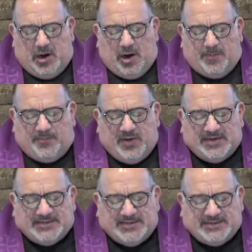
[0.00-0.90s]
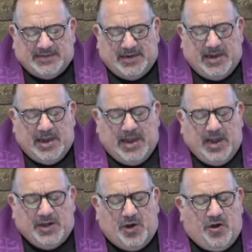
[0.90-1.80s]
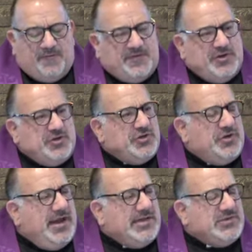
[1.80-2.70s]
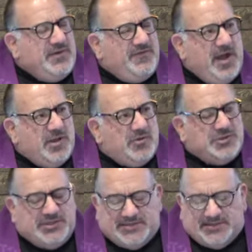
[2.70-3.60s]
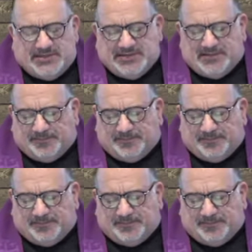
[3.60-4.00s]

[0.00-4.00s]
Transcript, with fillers: our present, and our future as we follow Jesus.